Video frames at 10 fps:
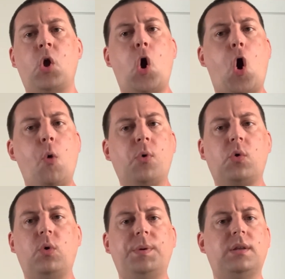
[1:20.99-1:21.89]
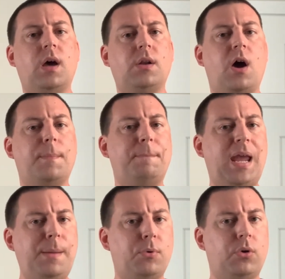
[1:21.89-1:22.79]
Homework will be done on
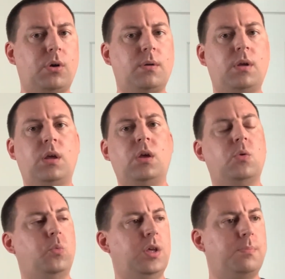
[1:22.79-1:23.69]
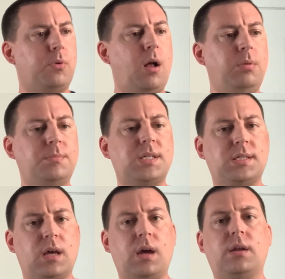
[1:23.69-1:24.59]
paper with problems
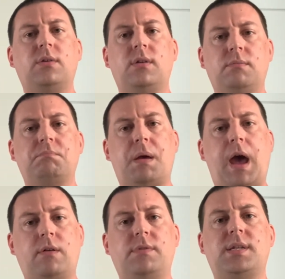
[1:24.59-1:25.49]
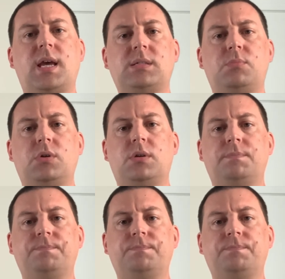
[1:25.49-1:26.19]
assigned out of the textbook.